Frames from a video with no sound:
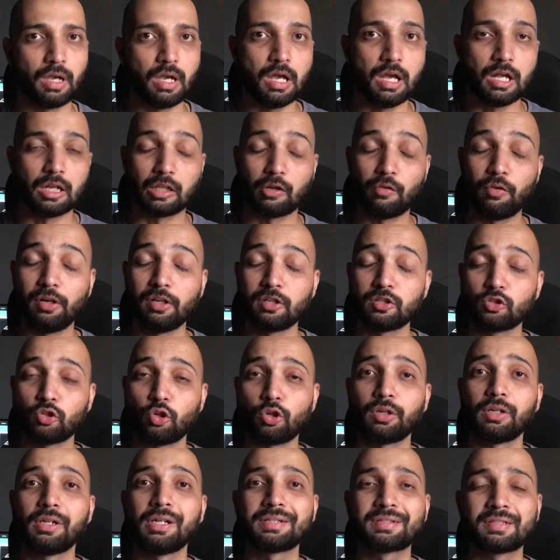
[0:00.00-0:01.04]
Now it is not
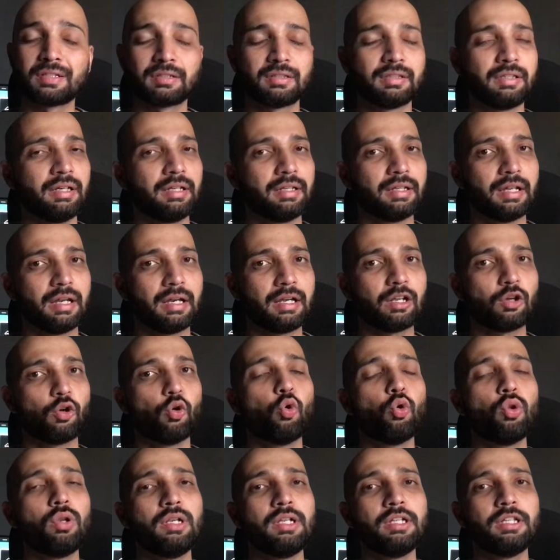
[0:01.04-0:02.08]
necessary that
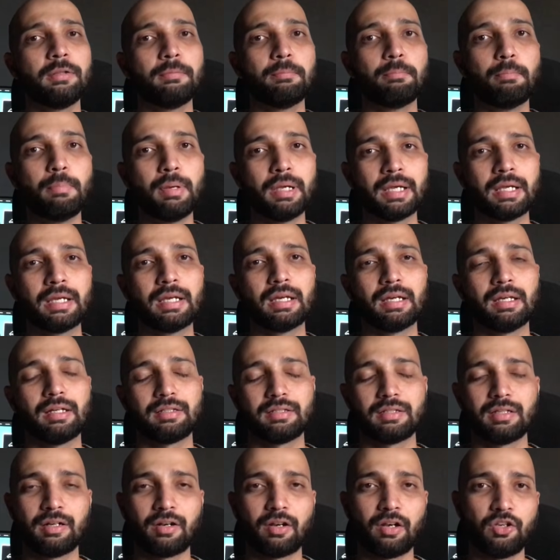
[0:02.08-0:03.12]
only the big
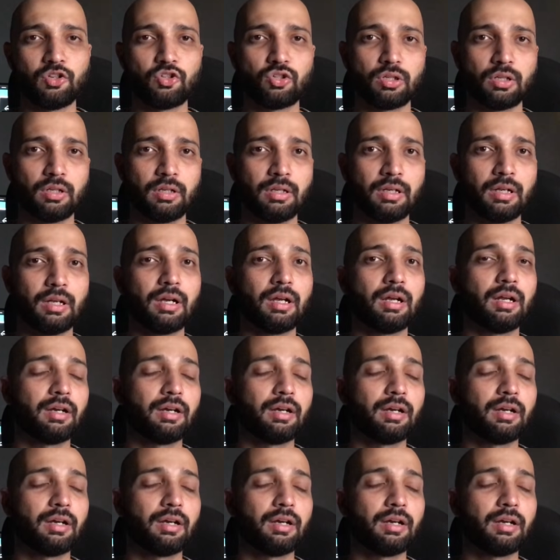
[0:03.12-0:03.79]
generation,